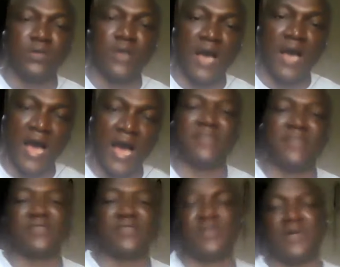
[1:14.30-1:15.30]
Hi,
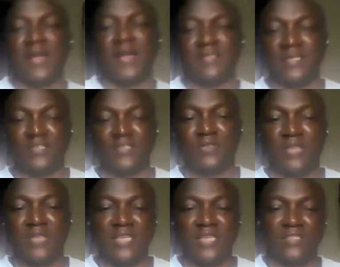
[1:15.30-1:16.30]
screenwriters.
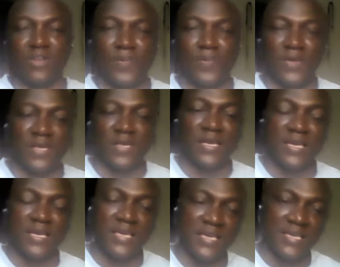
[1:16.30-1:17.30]
Today's topic
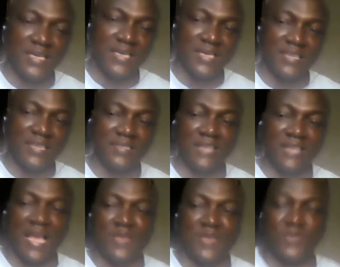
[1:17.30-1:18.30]
is,
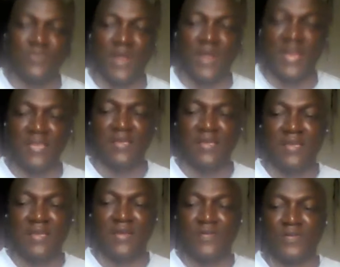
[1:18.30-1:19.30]
are you ready
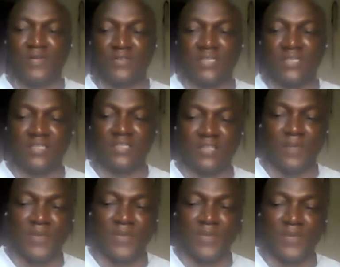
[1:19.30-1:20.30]
for today's
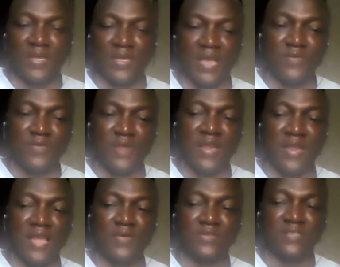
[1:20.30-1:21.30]
topic? Are you ready? Are
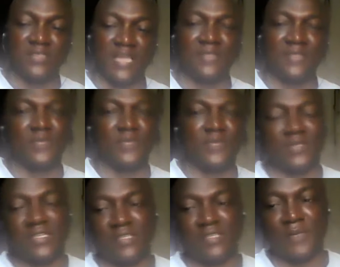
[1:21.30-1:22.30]
you set for
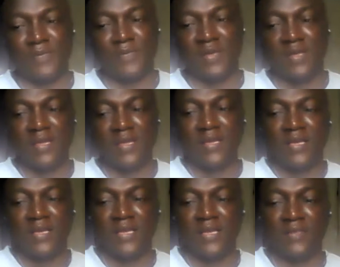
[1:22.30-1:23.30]
today's topic?
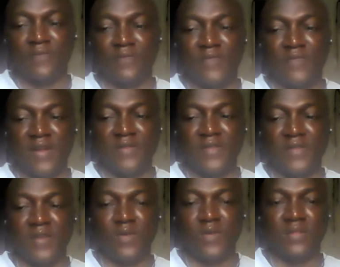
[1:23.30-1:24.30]
It's a very,
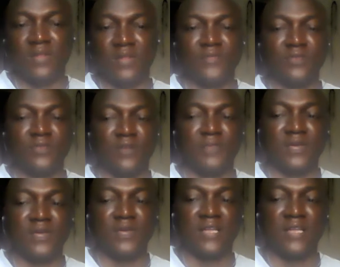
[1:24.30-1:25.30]
very wonderful
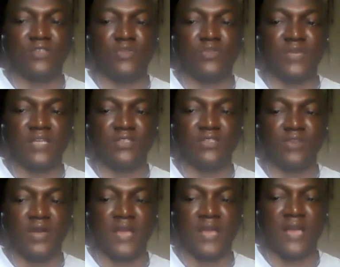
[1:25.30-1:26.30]
topic that you will
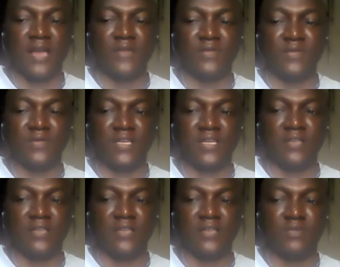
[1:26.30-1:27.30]
enjoy and it will take a
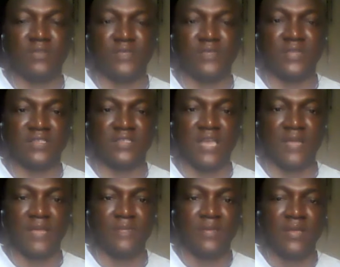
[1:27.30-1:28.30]
little bit of our time